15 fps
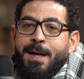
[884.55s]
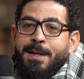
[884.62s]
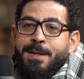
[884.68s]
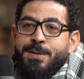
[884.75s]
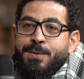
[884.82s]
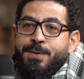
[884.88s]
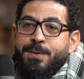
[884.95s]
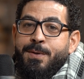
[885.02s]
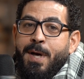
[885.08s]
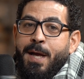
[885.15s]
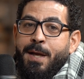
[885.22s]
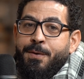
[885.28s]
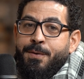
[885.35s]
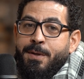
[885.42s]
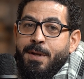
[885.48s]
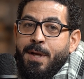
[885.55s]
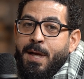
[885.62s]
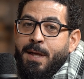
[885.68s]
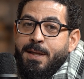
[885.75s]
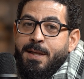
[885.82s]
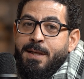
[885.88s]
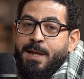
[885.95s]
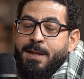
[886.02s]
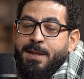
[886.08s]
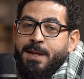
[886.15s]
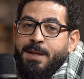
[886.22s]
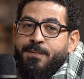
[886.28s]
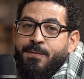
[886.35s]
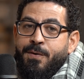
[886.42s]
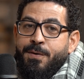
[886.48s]
So I did not
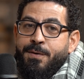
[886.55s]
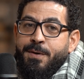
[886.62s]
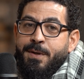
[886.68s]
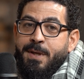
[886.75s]
eat for